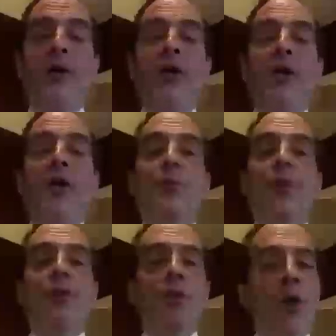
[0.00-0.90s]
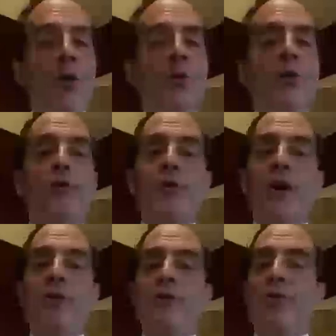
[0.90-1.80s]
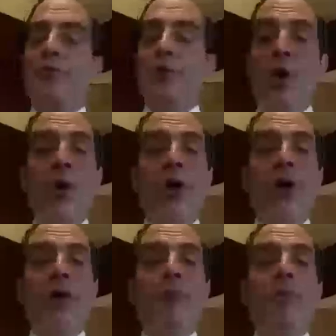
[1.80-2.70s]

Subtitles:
but know that your child's under no harm,